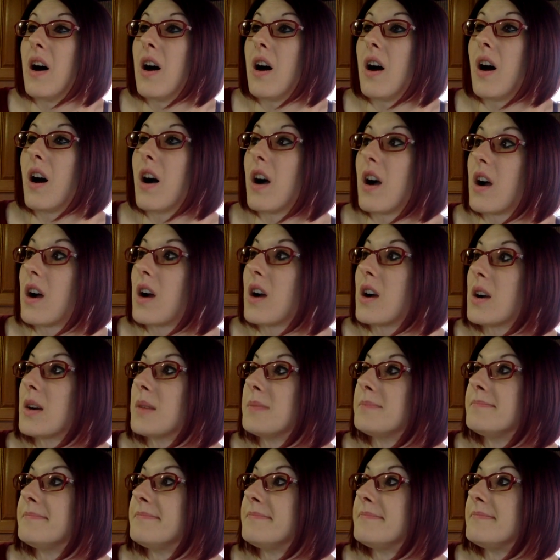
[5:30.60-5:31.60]
are
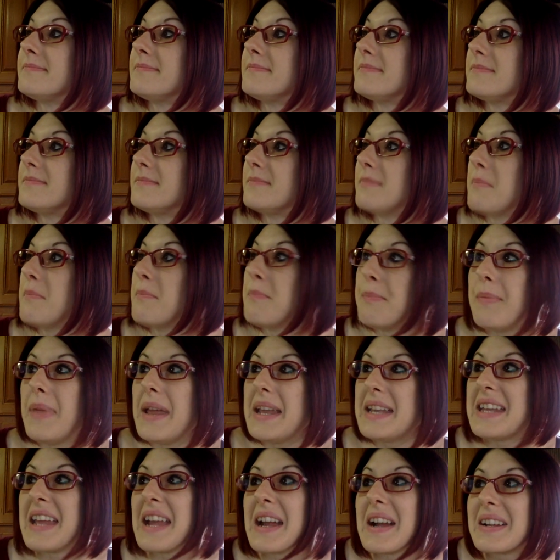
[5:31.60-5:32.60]

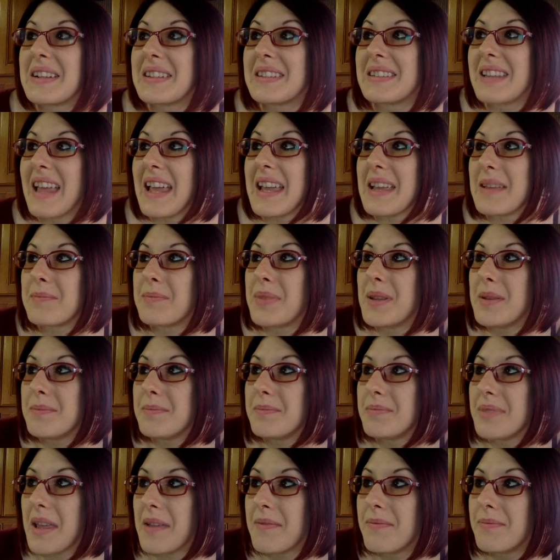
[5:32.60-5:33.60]
inherent like pe-
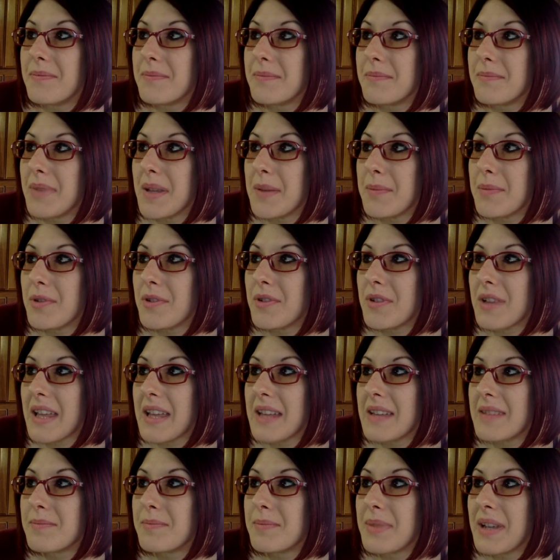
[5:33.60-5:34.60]
they people
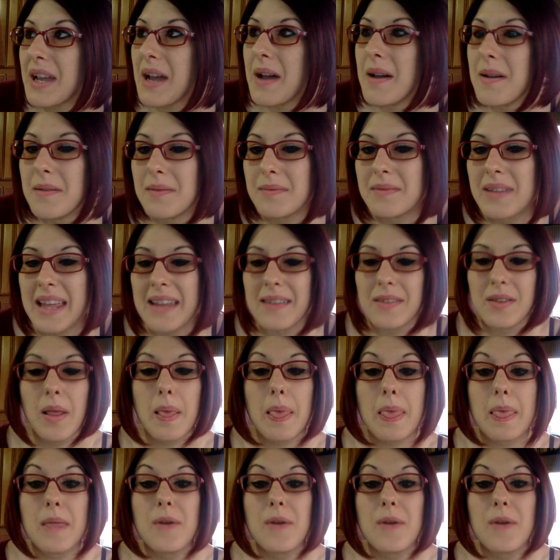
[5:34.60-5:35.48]
can become like you,